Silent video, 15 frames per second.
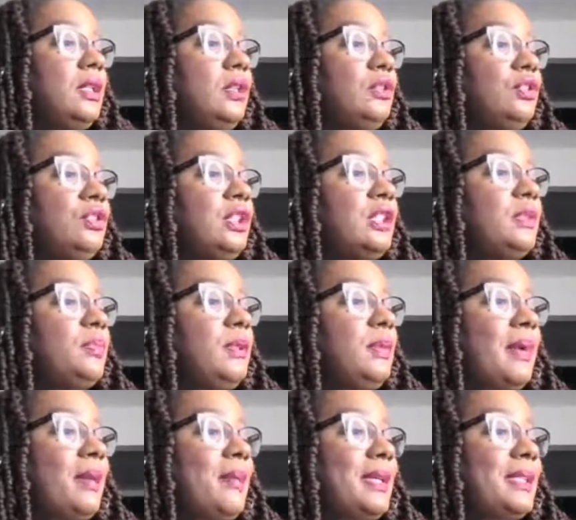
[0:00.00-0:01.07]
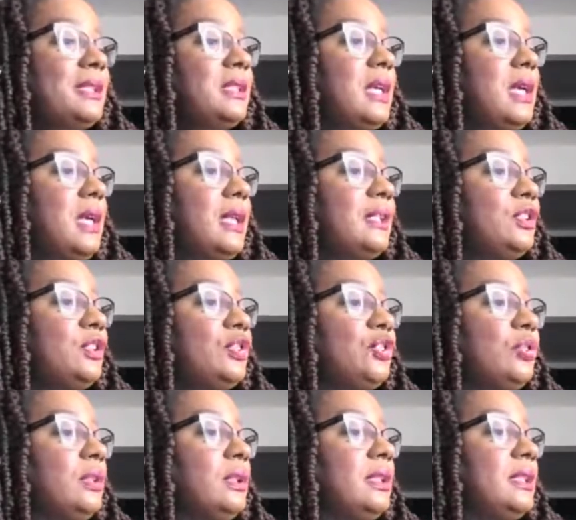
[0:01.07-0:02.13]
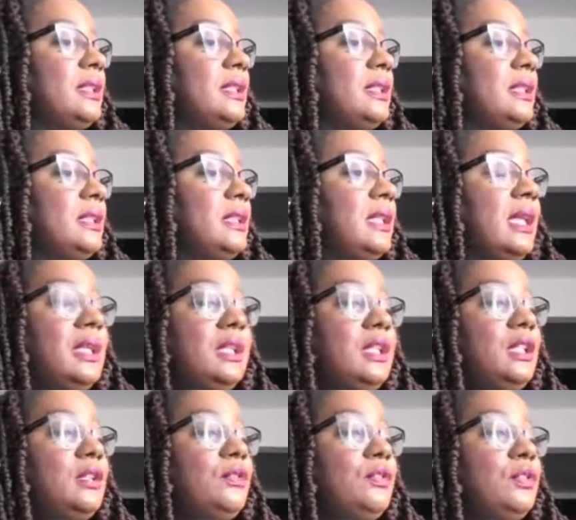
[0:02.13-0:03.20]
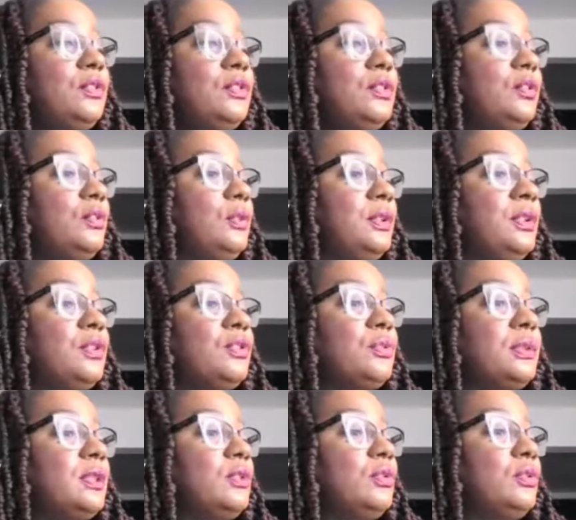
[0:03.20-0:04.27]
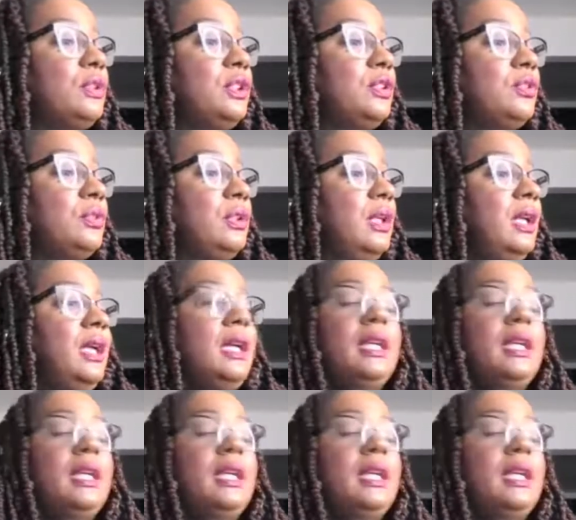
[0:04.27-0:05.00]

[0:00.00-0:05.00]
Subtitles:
Don't judge me by my size, Shirley insisted at an interview to a nursery school teacher.